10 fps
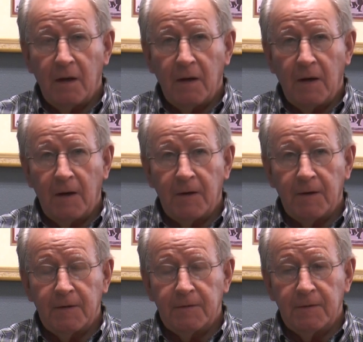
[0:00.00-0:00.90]

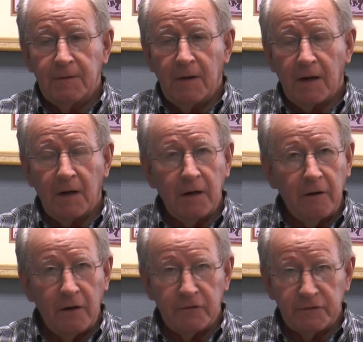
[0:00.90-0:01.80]
a
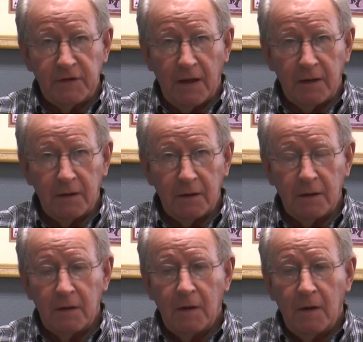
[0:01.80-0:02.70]
clear understanding
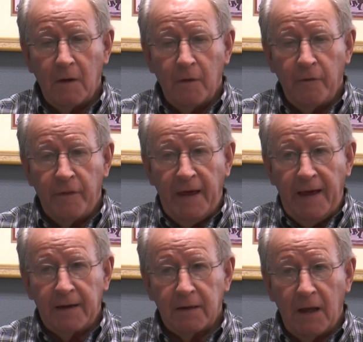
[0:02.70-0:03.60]

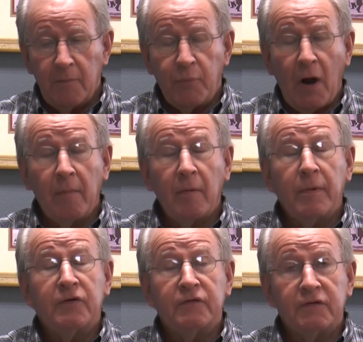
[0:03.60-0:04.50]
that, and
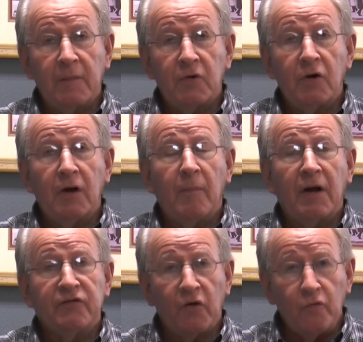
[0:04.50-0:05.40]
probably to some degree
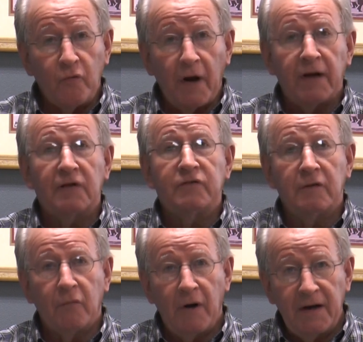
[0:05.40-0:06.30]
about his own writings
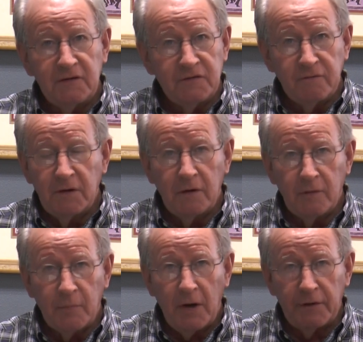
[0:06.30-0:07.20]
and the writings of the other
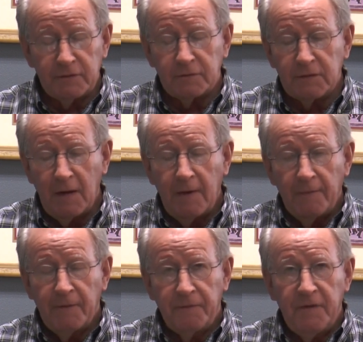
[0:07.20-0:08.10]
apostles,
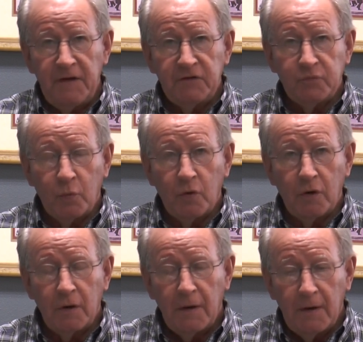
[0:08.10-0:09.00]
that these
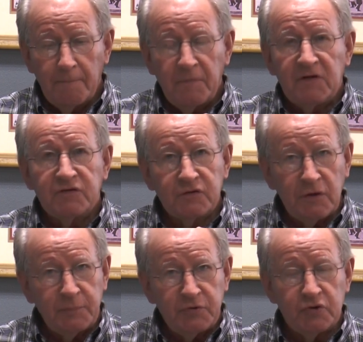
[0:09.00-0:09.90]
were
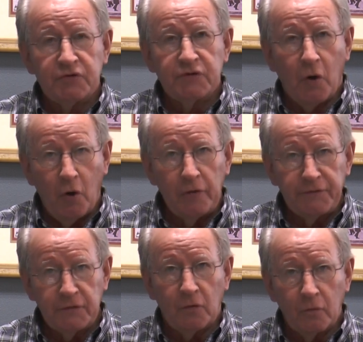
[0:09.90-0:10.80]
scriptures
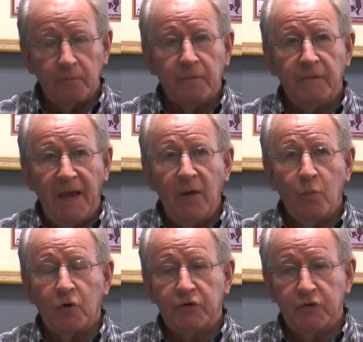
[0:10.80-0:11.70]
also. They
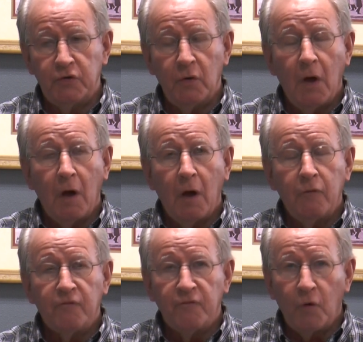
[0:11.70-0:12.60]
were to
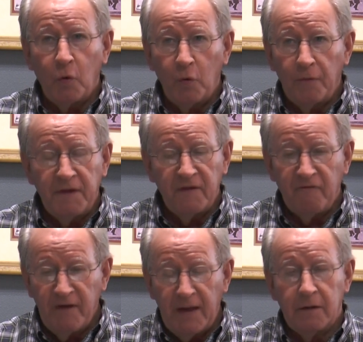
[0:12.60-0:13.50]
unfold the
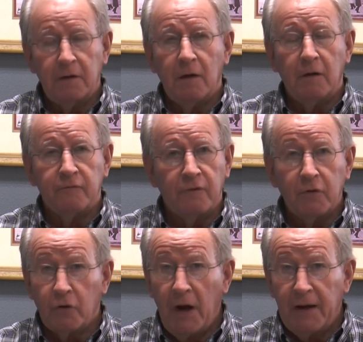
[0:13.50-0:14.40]
event of
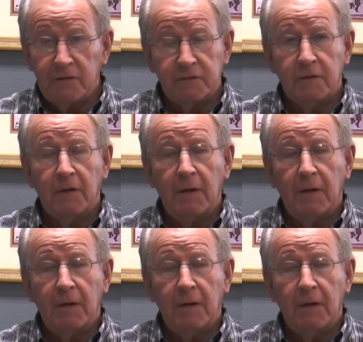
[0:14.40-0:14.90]
Christ.